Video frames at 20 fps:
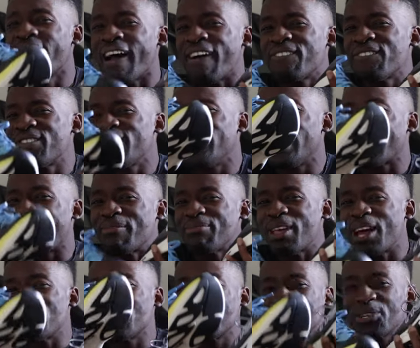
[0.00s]
I feel like, I'm
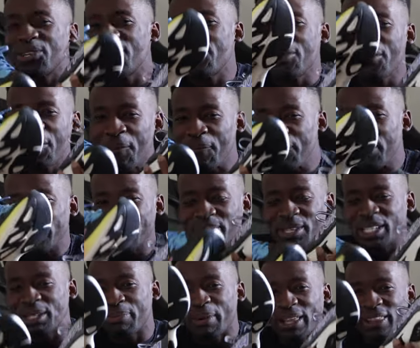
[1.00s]
not sure, but
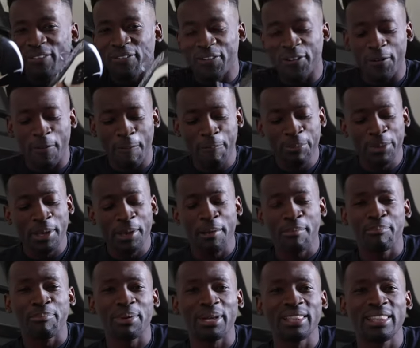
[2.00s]
just by the feel.
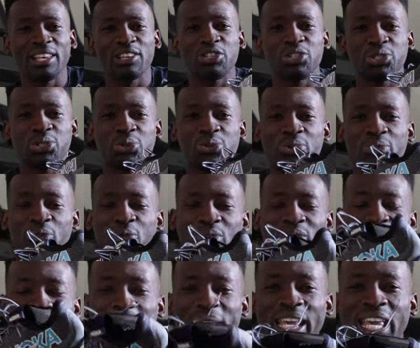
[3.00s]
But this shoe
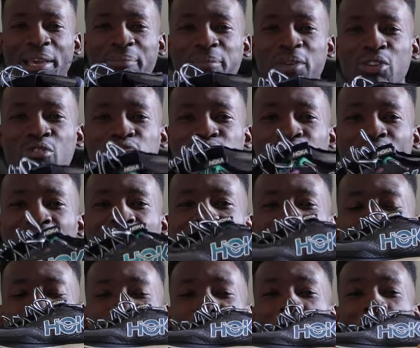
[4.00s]
was making me run
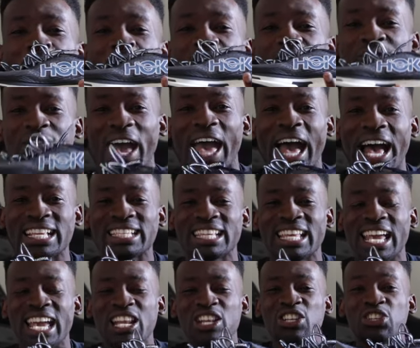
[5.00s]
so
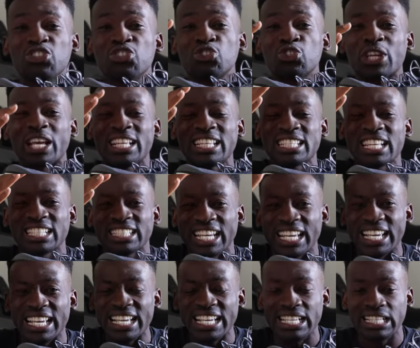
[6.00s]
fast in such an
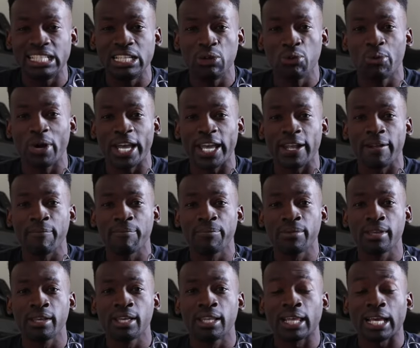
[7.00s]
easy way.
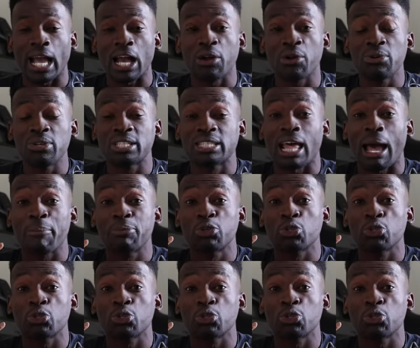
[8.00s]
Like, I couldn't stop